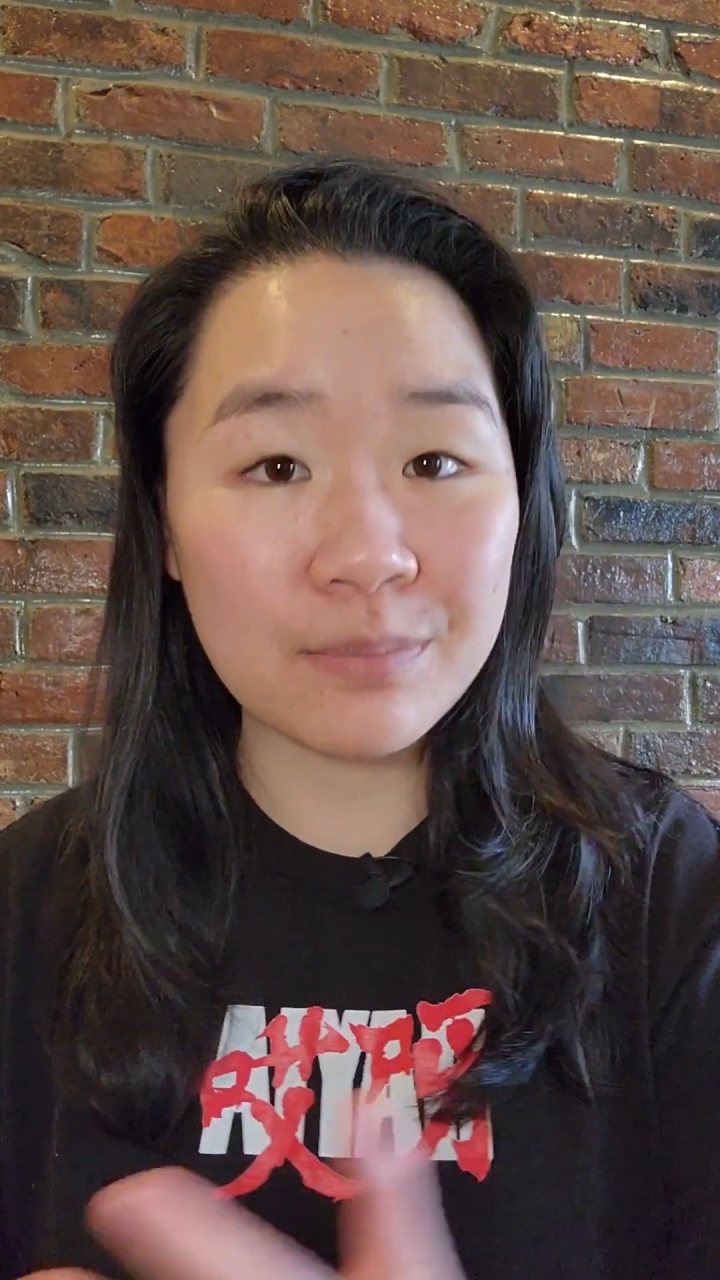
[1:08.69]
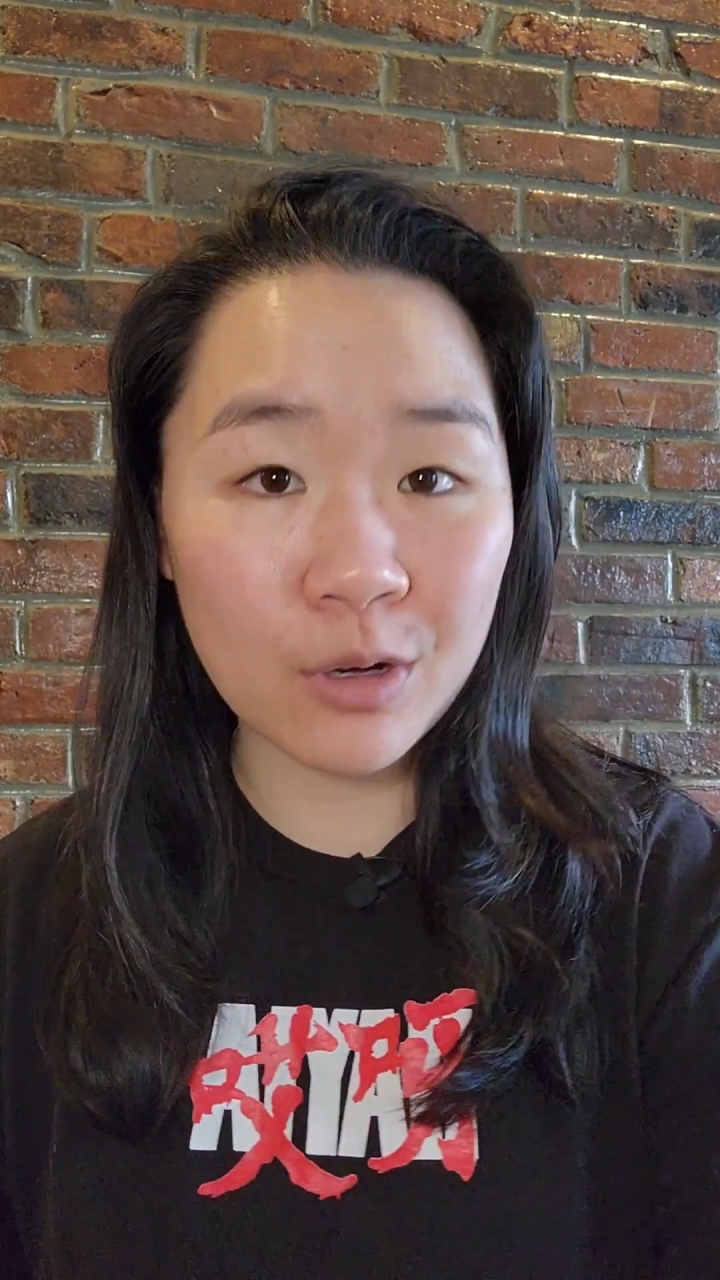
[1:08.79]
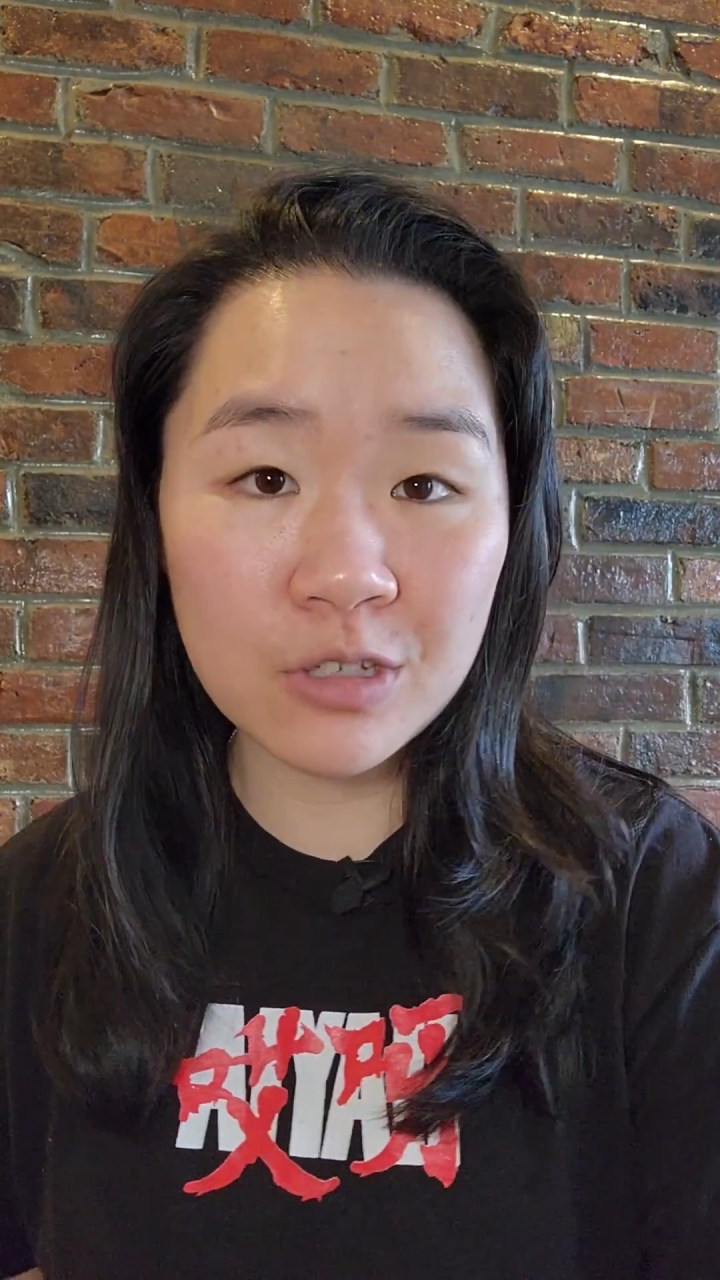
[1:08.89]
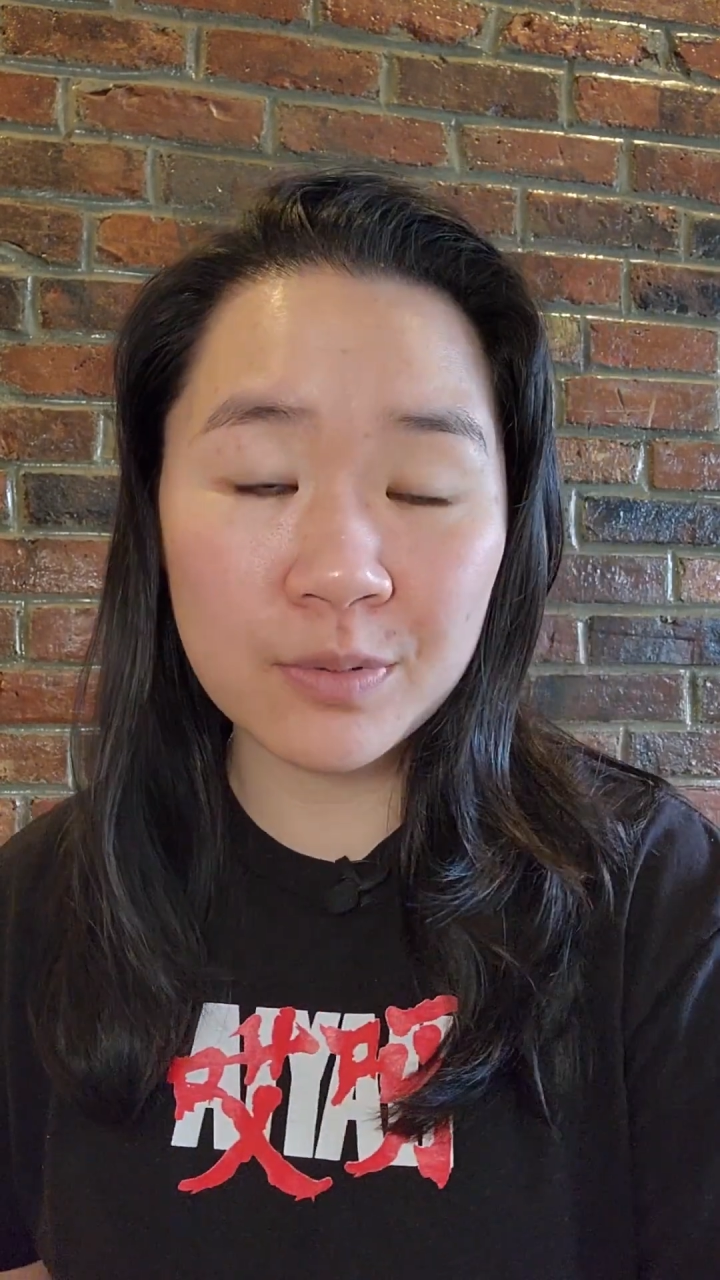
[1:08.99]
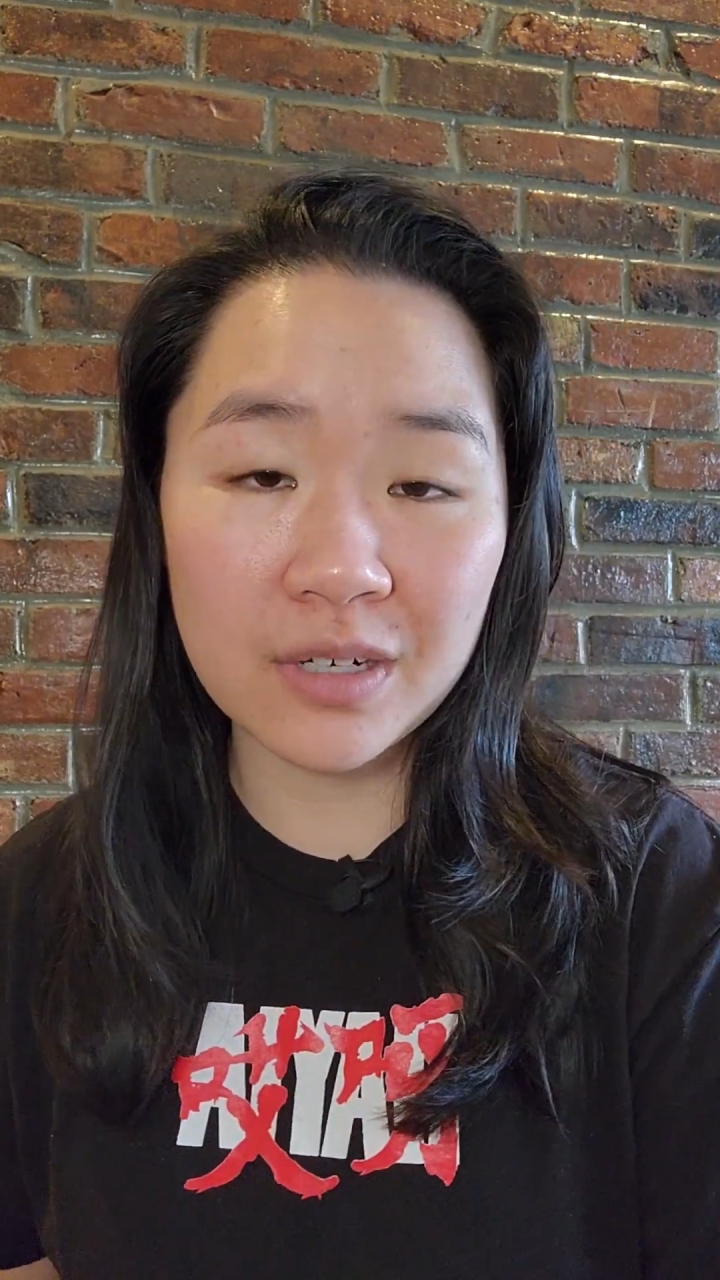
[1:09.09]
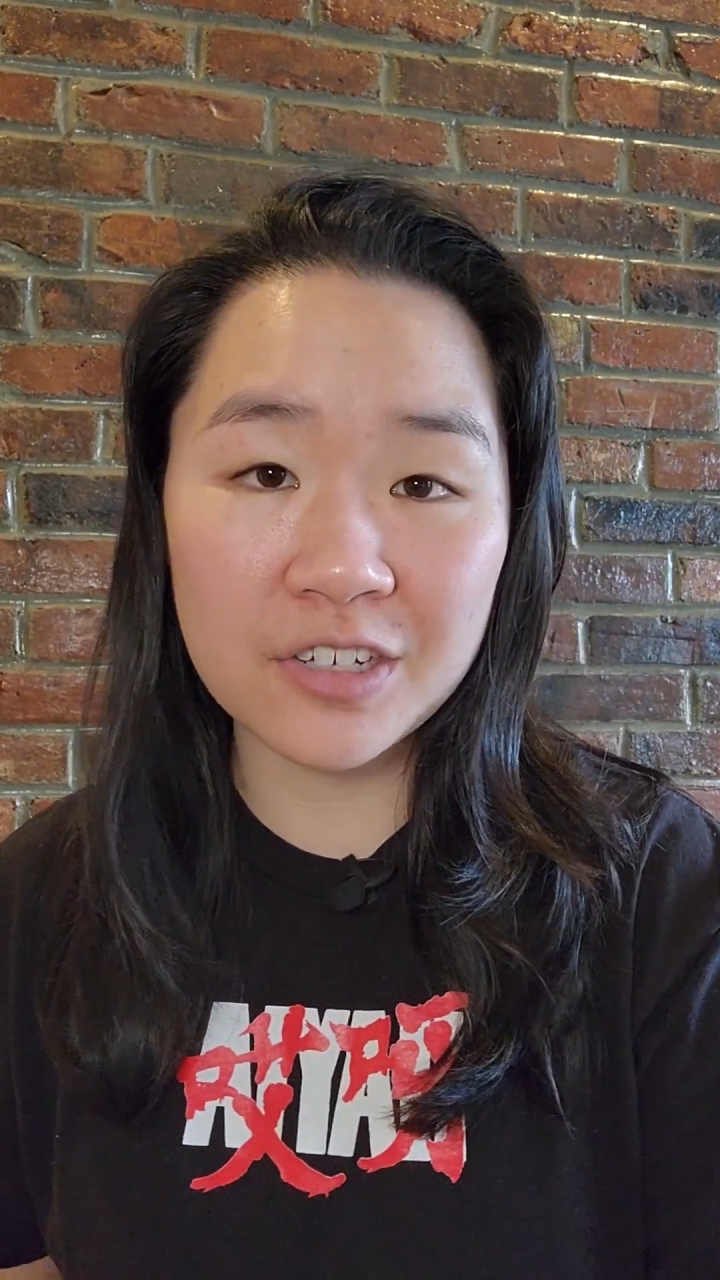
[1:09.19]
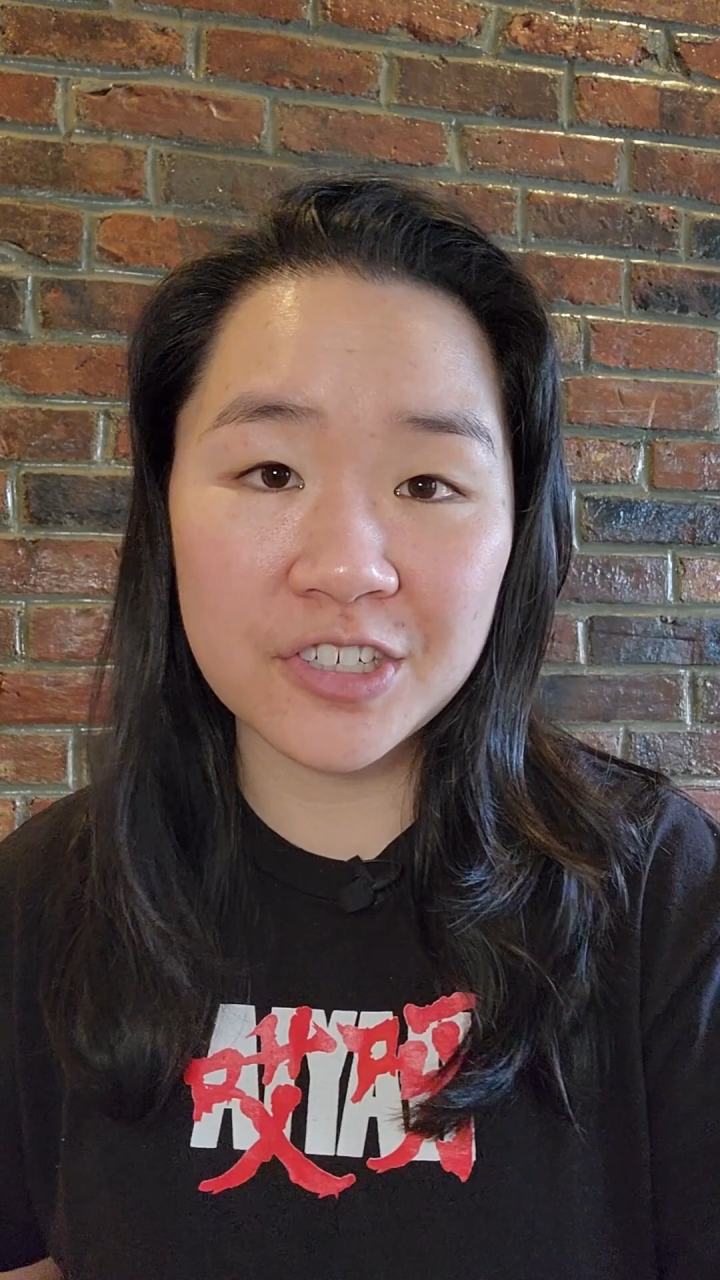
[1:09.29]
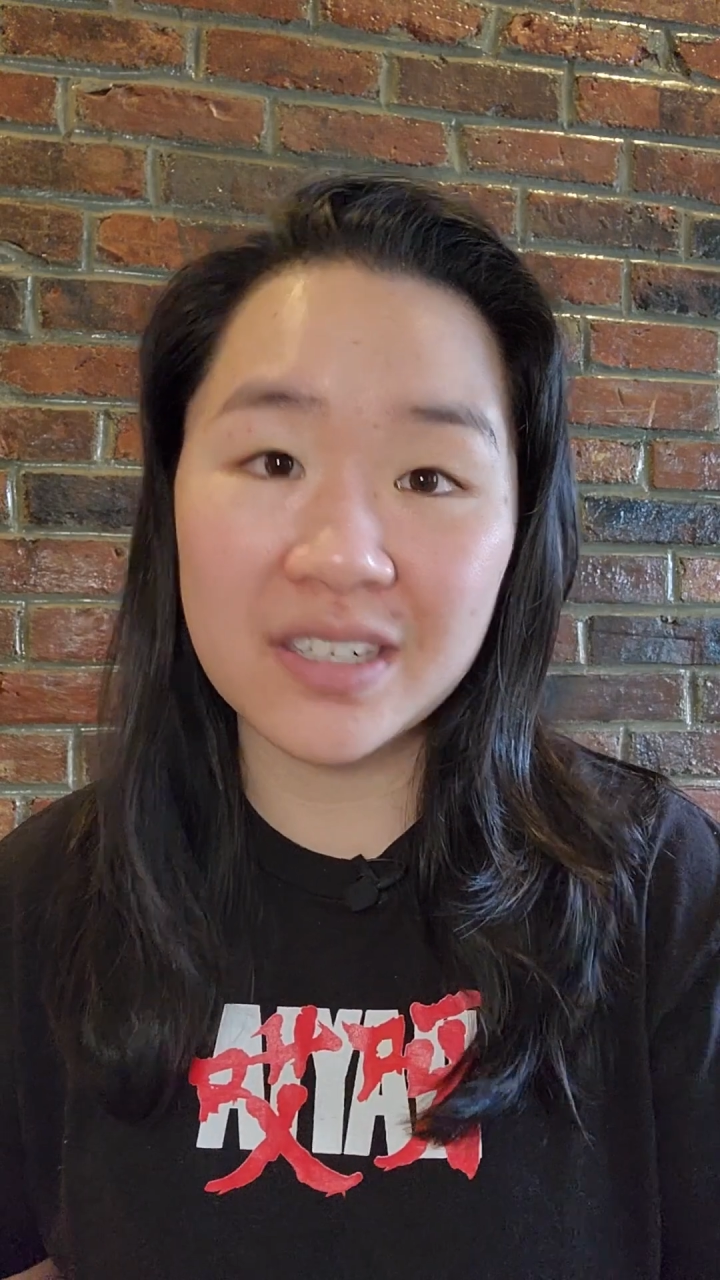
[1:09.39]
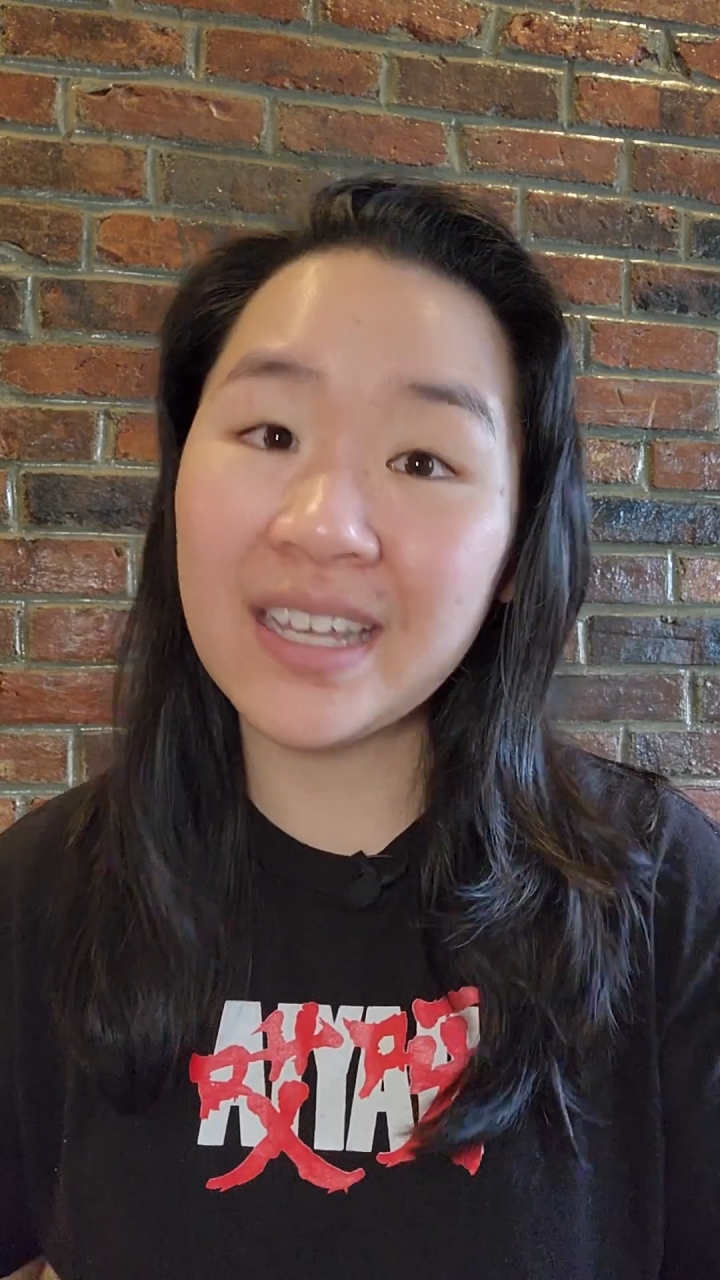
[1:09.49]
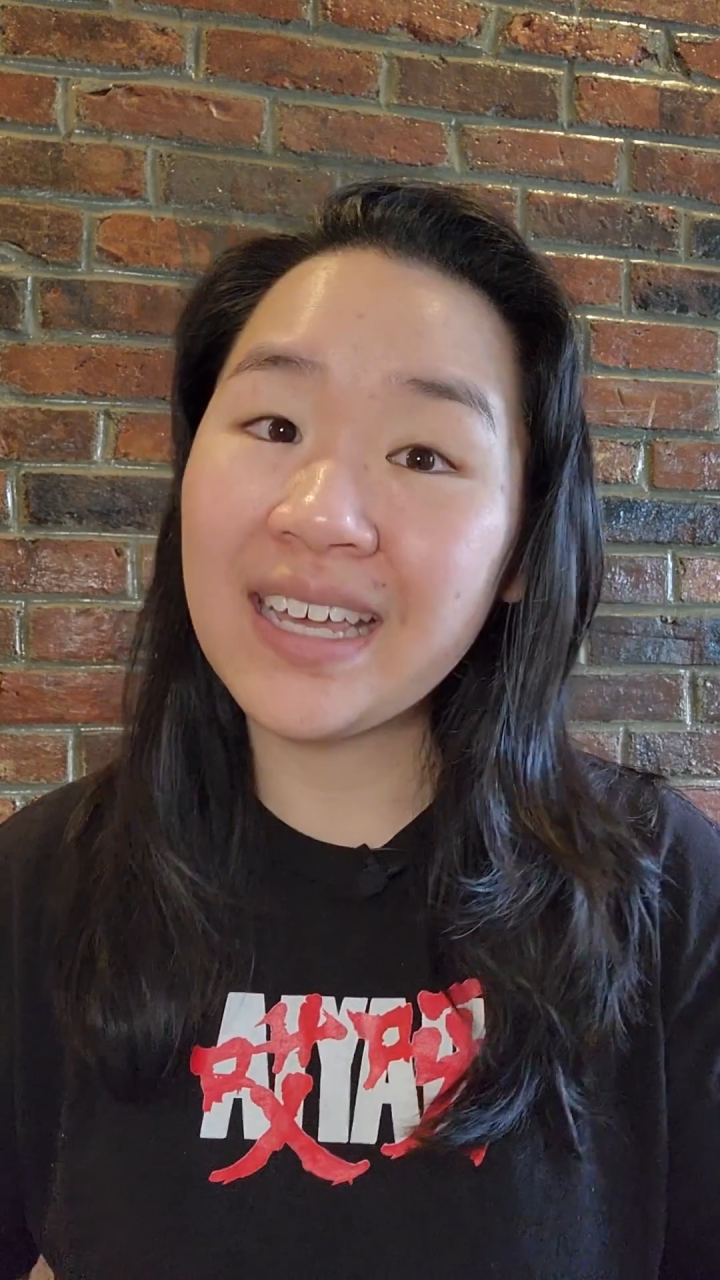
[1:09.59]

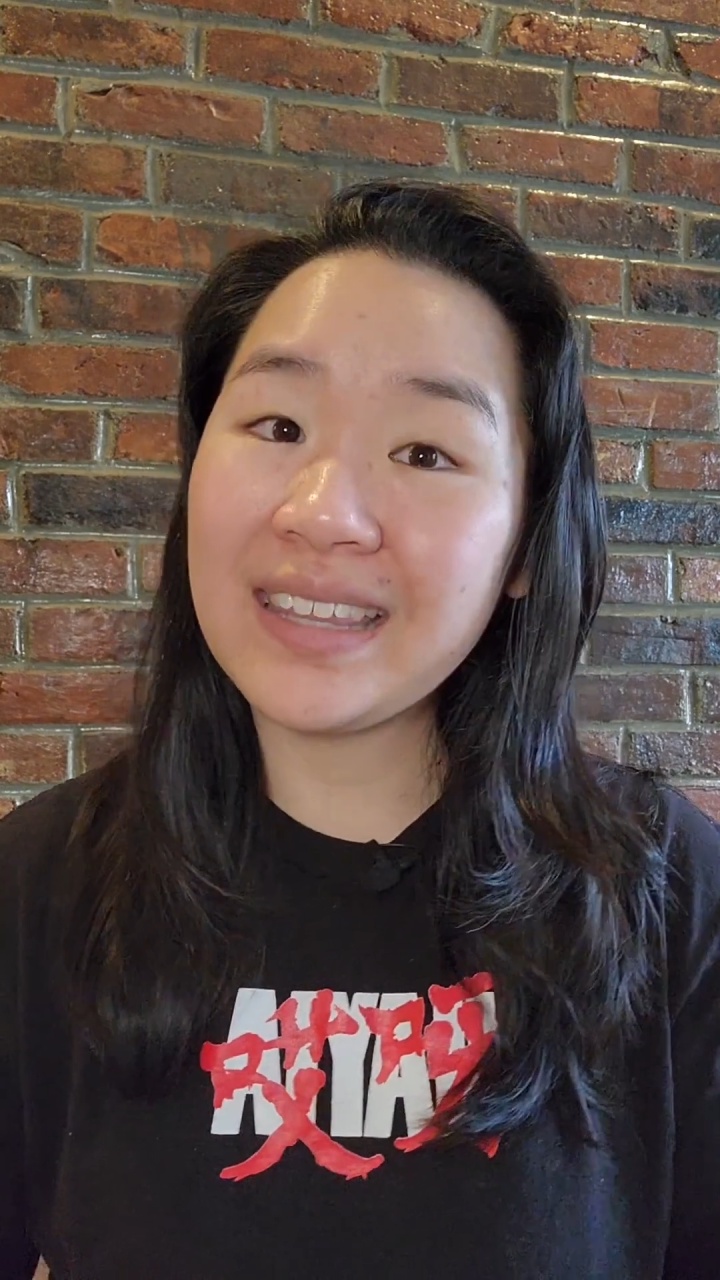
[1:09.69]
post-production,